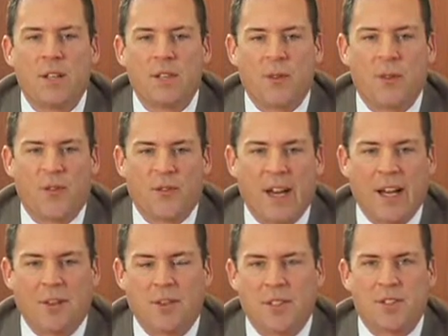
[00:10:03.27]
so the
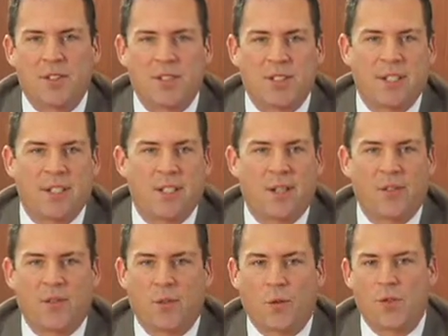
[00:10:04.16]
file doesn't sit
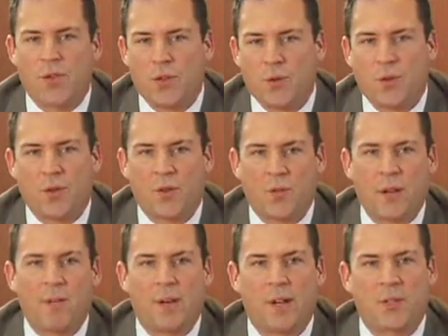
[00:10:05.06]
there for
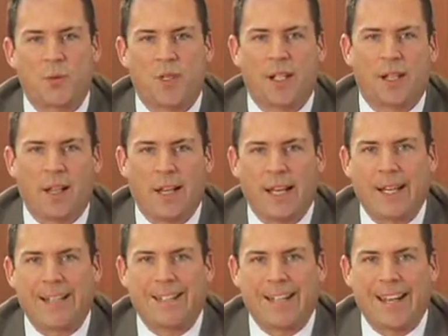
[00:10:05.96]
2-3 months with the
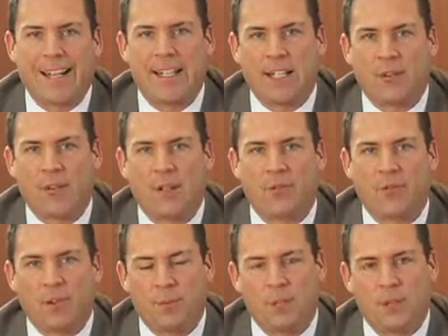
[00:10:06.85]
client not hearing
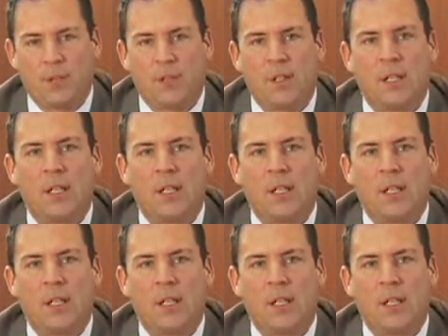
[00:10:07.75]
from you.